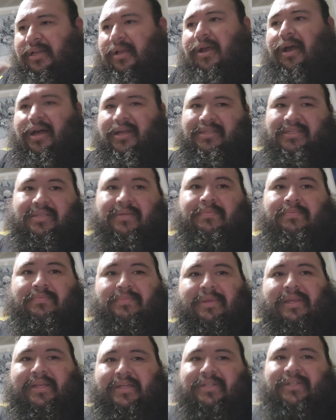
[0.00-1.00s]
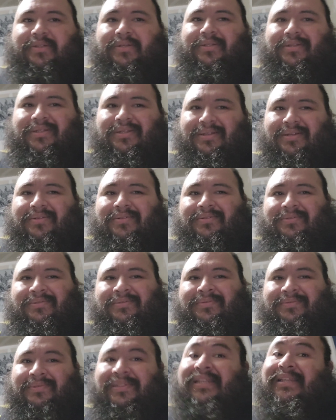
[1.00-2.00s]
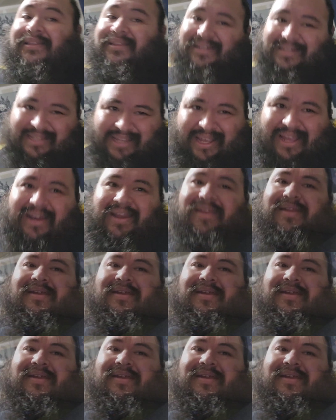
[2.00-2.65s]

cause some issues. So let's get